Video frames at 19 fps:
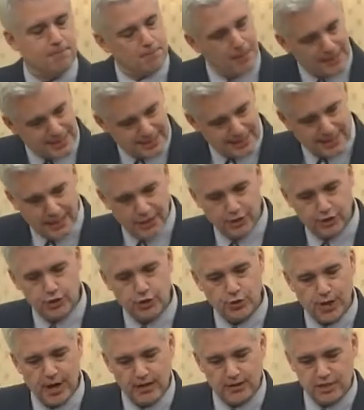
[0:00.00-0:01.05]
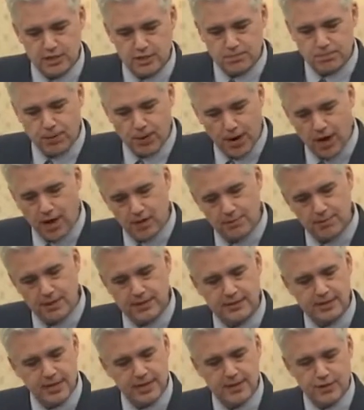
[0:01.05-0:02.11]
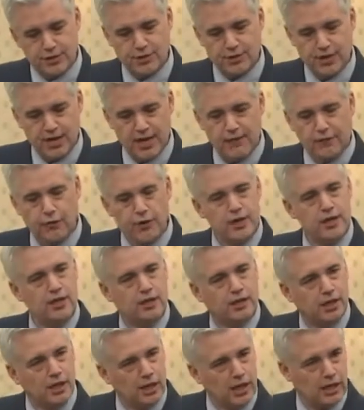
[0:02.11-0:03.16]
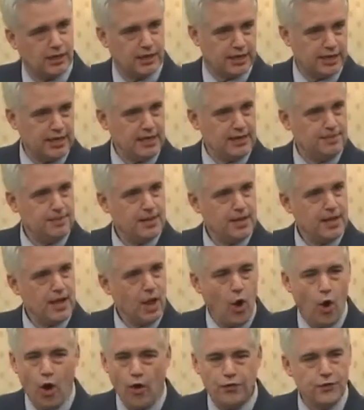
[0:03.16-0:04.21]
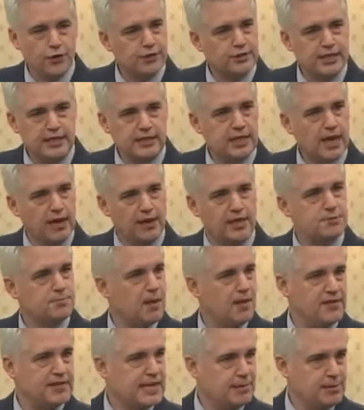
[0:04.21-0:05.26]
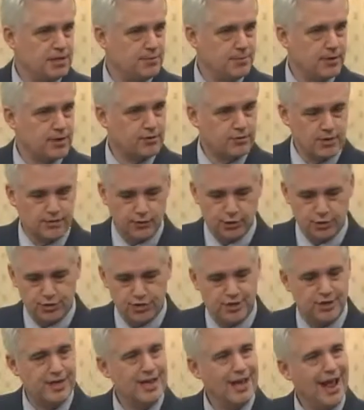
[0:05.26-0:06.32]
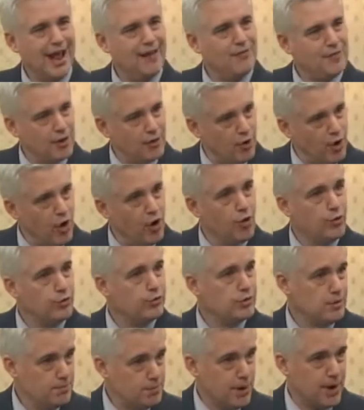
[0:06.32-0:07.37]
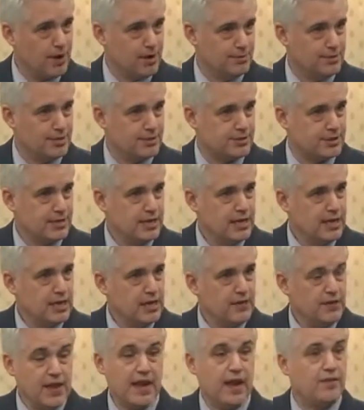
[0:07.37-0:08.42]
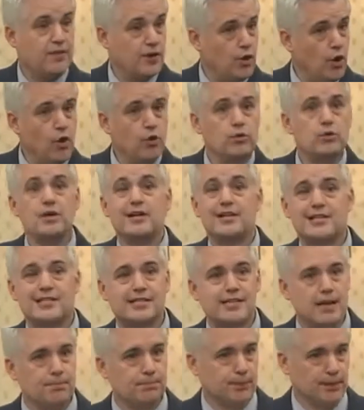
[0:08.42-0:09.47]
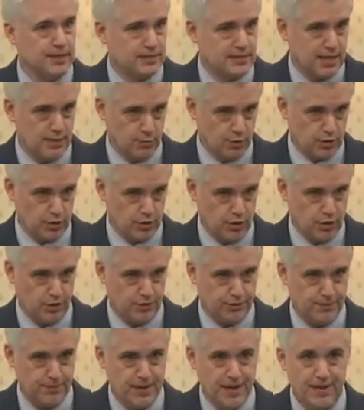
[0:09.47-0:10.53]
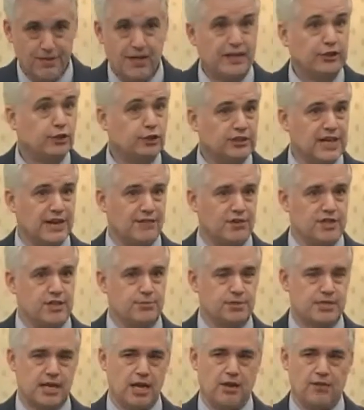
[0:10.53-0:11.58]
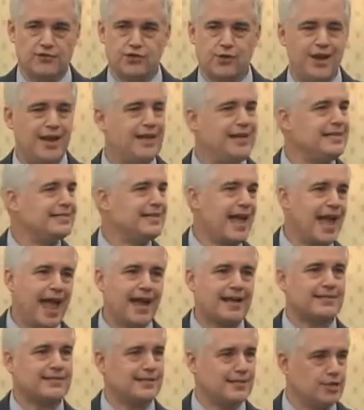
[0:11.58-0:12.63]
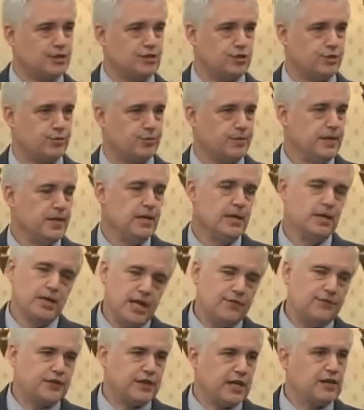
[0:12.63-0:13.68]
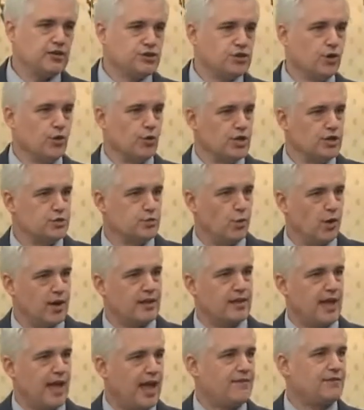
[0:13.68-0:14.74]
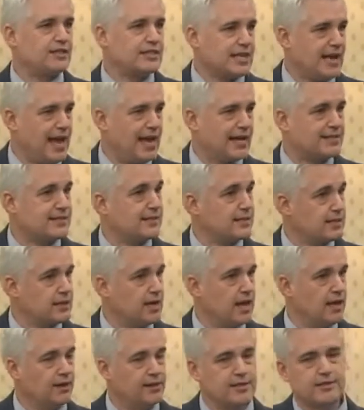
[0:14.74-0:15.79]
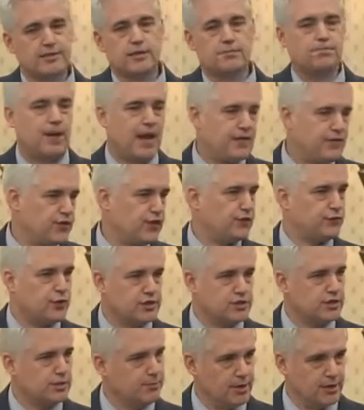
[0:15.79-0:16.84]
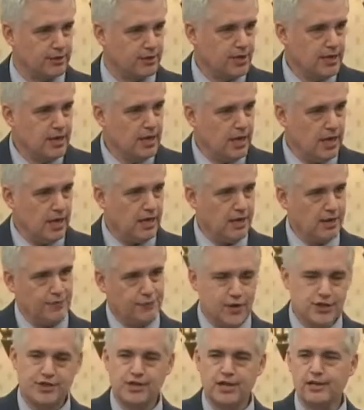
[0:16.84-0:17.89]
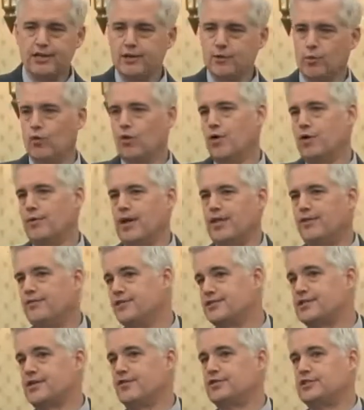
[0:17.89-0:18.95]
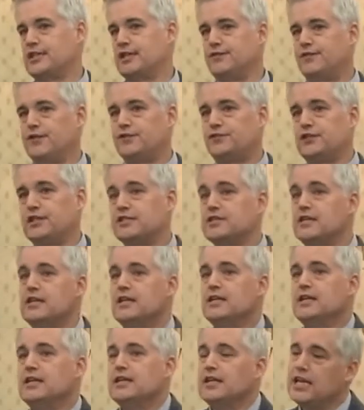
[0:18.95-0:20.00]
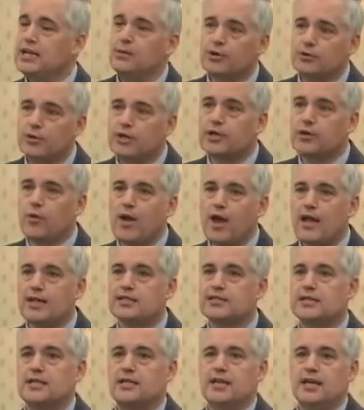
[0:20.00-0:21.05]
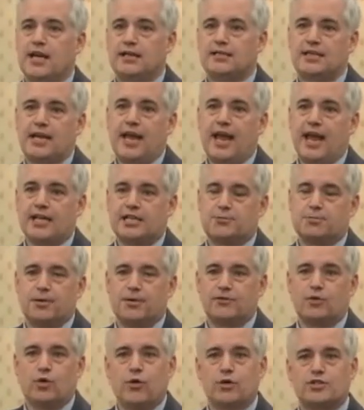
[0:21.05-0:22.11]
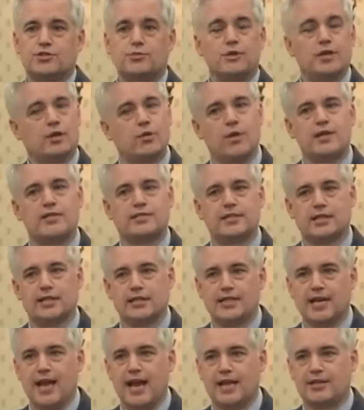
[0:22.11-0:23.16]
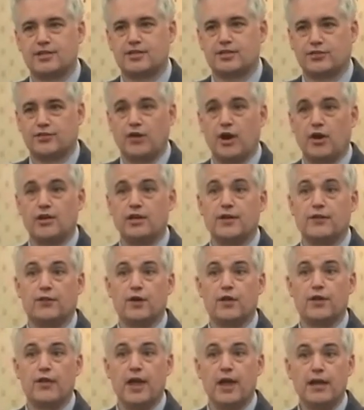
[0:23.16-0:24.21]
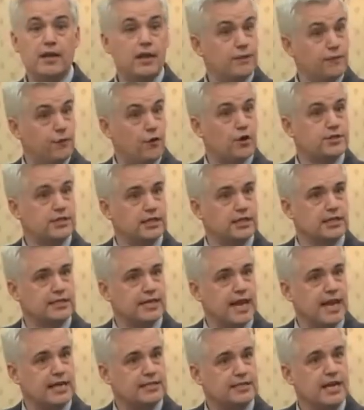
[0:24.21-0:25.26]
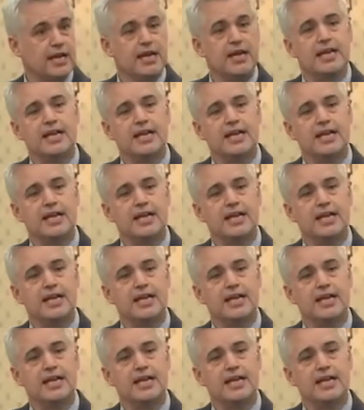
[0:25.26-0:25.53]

But still, you had this parliament, so every colony, all 13 colonies by the time of the American Revolution, had their own parliaments. They had their own assemblies, they were called. They could govern themselves. So any tax issue, if King George wanted to have a tax in the colonies to pay for the French and Indian War rather than the 1750s, he would request a tax. But of course, requesting a tax is far different than enforcing a tax.